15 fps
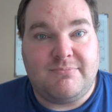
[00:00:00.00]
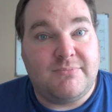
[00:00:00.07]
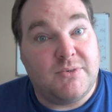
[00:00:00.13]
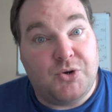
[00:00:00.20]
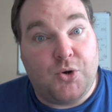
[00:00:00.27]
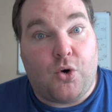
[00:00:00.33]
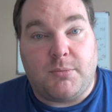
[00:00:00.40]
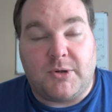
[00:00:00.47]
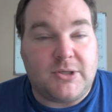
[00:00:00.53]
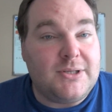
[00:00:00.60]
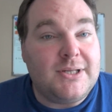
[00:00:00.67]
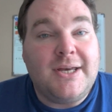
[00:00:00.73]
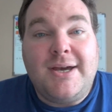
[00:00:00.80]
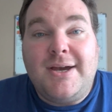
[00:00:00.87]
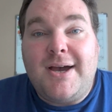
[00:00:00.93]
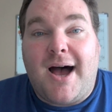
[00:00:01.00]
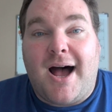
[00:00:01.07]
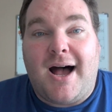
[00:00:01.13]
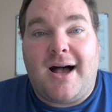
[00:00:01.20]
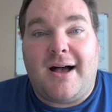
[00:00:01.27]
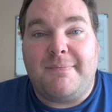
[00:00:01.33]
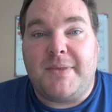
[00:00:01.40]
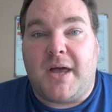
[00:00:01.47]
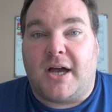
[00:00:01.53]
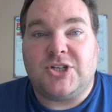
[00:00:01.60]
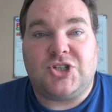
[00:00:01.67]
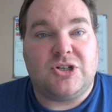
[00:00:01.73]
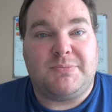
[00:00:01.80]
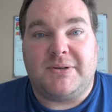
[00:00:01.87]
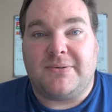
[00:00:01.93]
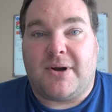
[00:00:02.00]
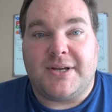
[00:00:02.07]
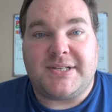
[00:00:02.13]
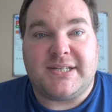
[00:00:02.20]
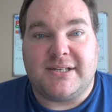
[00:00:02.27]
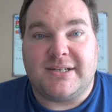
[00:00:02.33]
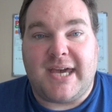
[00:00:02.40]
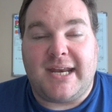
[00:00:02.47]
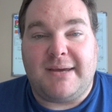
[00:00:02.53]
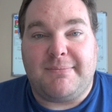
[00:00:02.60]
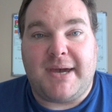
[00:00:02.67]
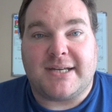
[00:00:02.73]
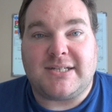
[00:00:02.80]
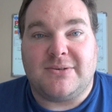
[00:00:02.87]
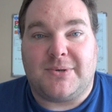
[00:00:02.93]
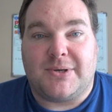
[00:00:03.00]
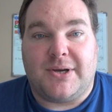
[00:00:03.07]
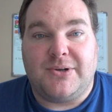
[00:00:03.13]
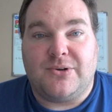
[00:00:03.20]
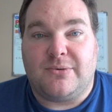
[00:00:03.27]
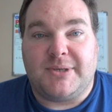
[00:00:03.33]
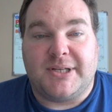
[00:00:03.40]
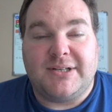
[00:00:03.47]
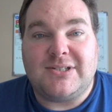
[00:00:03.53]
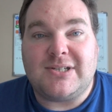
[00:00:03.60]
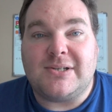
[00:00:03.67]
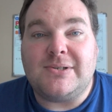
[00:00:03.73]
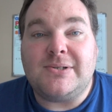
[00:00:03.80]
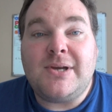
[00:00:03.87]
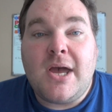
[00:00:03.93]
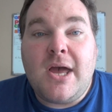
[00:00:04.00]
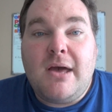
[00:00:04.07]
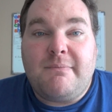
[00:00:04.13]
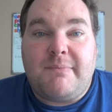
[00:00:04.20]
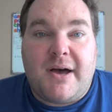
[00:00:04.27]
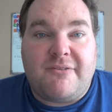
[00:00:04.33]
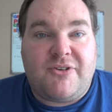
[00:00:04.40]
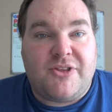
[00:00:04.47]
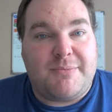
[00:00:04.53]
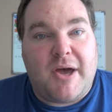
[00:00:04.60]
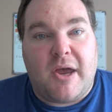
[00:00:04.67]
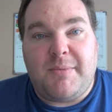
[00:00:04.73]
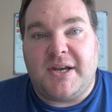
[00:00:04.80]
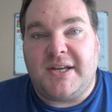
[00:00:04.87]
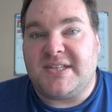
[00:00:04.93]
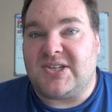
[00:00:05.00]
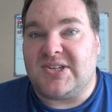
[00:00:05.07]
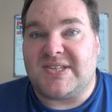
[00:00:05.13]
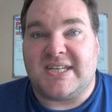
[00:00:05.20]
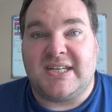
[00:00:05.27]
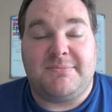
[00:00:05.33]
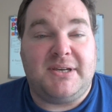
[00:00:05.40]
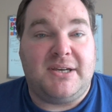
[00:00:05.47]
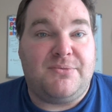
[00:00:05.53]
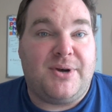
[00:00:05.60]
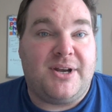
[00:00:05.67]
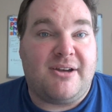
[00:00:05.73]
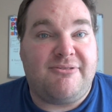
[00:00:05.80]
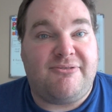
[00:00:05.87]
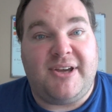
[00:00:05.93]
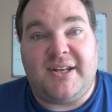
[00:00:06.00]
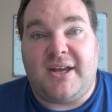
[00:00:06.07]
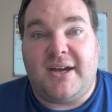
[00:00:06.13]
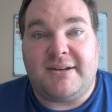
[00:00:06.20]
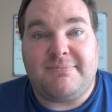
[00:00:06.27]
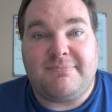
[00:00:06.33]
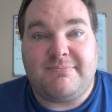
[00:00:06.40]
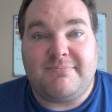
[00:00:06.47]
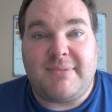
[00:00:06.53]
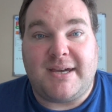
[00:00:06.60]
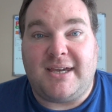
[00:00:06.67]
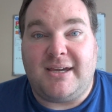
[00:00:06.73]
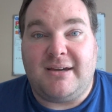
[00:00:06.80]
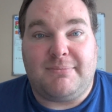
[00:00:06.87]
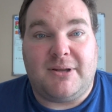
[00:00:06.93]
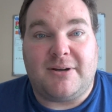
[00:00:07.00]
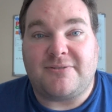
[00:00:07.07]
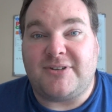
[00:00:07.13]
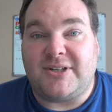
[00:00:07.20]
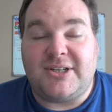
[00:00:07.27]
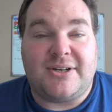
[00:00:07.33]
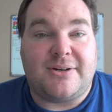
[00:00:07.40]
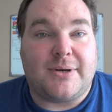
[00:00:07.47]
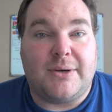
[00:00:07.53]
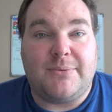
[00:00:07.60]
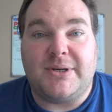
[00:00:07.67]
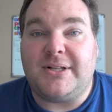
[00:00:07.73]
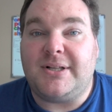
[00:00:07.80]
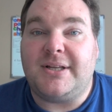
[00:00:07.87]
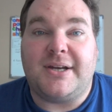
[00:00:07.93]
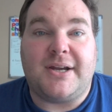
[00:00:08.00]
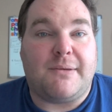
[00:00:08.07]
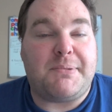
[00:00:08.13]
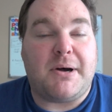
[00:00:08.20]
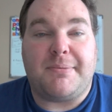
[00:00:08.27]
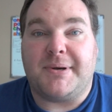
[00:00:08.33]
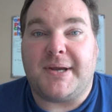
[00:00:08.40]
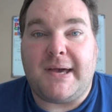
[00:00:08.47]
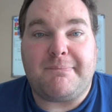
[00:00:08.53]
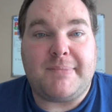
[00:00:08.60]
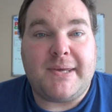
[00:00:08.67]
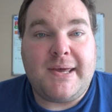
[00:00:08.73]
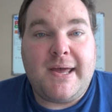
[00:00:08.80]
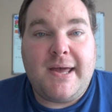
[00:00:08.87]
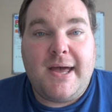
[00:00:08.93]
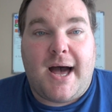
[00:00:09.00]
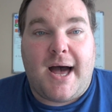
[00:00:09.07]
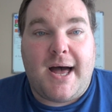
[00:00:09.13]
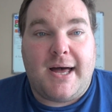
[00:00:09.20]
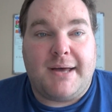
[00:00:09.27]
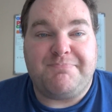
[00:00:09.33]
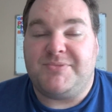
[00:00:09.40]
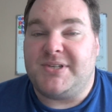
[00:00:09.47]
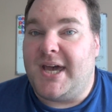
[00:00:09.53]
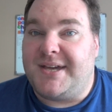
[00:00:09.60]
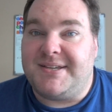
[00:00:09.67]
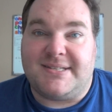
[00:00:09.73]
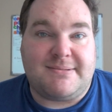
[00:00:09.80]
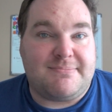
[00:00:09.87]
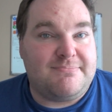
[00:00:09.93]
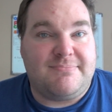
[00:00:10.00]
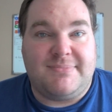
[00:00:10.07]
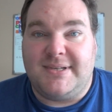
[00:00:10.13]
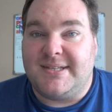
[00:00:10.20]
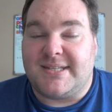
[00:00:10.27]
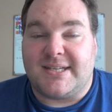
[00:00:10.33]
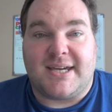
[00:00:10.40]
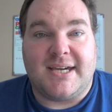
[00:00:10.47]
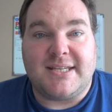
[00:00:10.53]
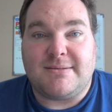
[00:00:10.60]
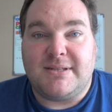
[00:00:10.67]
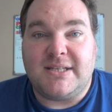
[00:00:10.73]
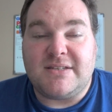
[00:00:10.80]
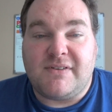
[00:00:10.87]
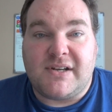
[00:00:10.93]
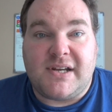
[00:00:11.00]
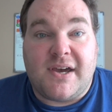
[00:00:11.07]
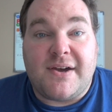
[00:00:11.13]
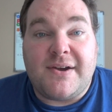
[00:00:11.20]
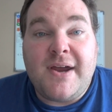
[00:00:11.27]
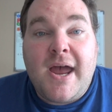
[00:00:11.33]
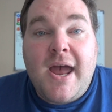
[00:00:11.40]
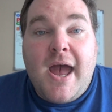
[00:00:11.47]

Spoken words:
normal, I should be right to getting back to what I normally do. But for the moment, it's just going to be when I feel like making a blog video, I will, and I'll pop it up, as is the case with this video.